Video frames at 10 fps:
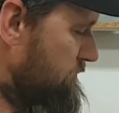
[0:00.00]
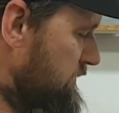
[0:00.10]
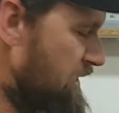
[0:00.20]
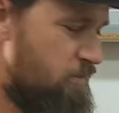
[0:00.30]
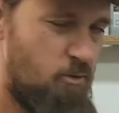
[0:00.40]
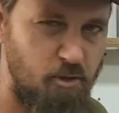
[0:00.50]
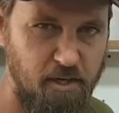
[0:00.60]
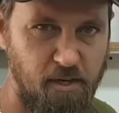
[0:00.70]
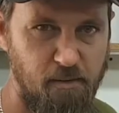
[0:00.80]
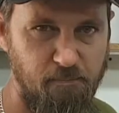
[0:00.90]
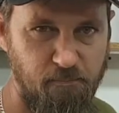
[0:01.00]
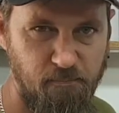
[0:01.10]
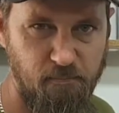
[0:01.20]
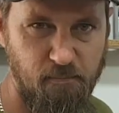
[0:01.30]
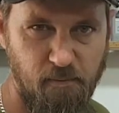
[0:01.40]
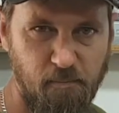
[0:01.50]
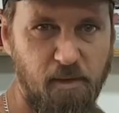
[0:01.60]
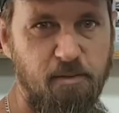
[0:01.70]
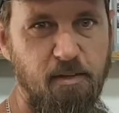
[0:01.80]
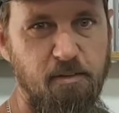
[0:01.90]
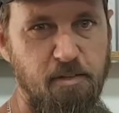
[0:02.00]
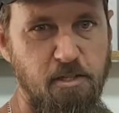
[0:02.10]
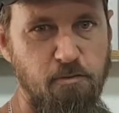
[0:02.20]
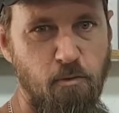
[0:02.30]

Plenty more to come, but thanks